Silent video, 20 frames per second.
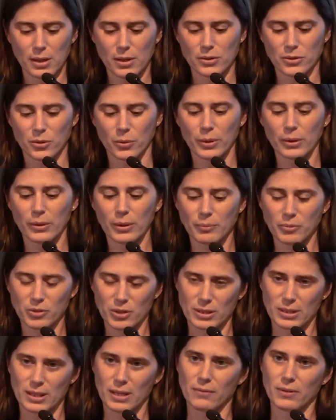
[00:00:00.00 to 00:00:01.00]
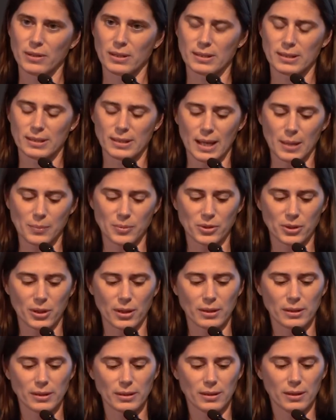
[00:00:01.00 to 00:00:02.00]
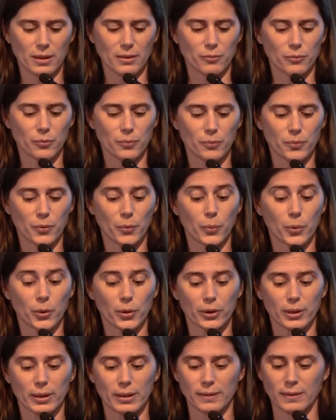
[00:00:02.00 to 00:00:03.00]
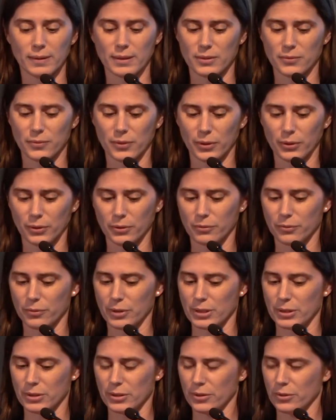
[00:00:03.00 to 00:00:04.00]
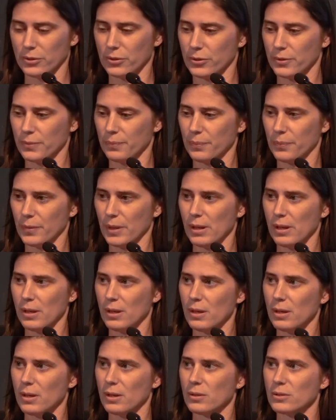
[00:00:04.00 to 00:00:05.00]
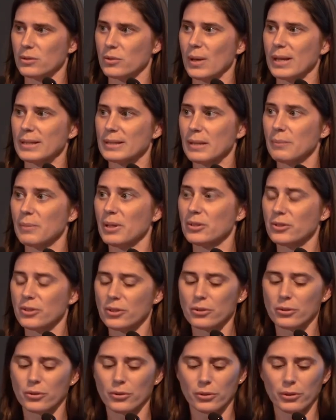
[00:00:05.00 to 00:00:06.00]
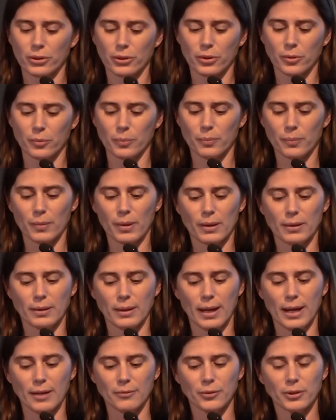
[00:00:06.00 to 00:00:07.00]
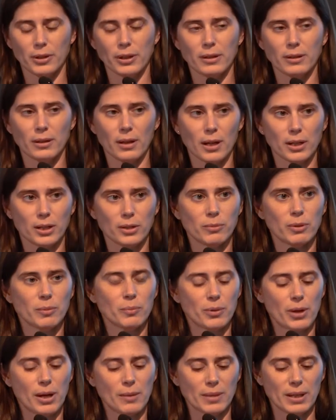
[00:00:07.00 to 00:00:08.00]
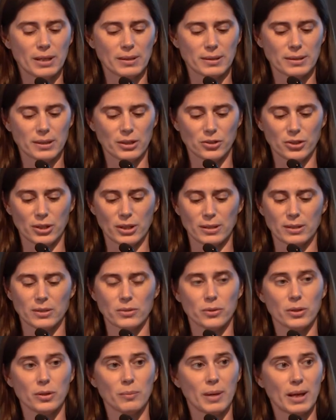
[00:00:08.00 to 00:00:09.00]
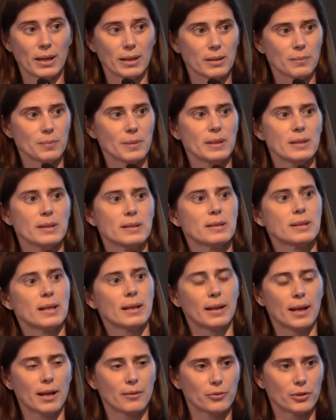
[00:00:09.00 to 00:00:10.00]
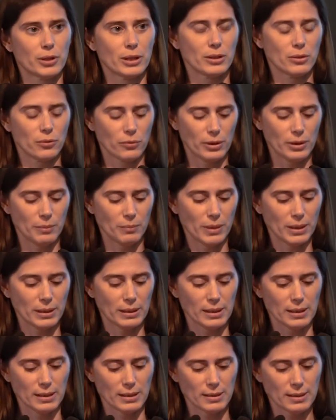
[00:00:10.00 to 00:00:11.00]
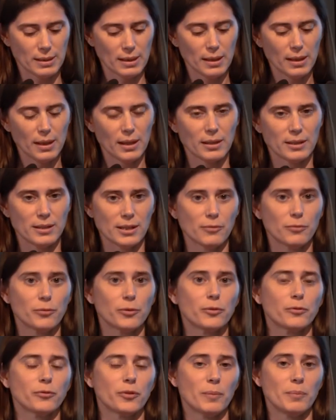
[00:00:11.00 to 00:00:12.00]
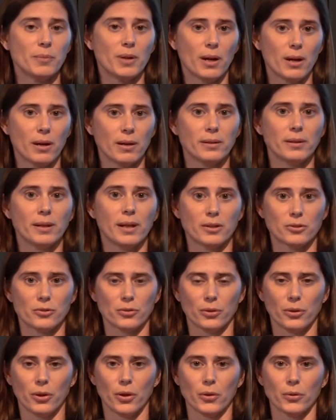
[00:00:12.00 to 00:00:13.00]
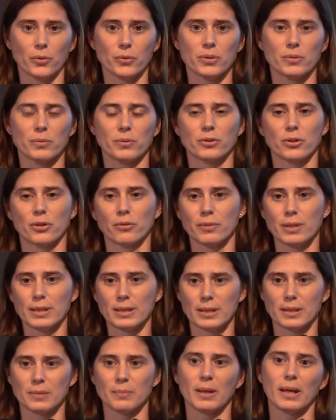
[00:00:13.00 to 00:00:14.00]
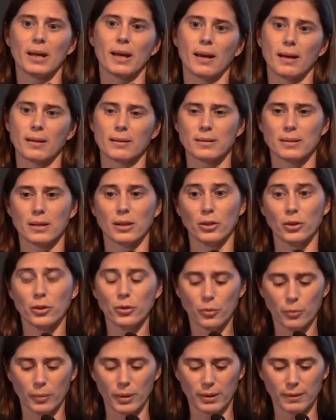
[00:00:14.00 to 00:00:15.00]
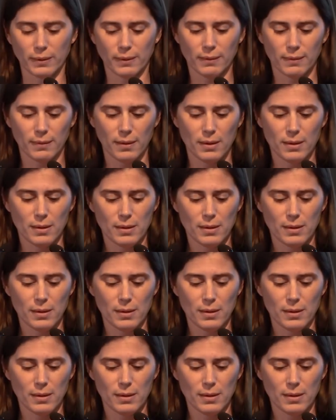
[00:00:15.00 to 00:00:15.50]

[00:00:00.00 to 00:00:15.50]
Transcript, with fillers: So here I'm just giving a snapshot of the work in this field of research. So as I mentioned earlier, African non-human primates such as Sudimangabes and African green monkeys differ from non-natural hosts, which are rhesus macaques and humans,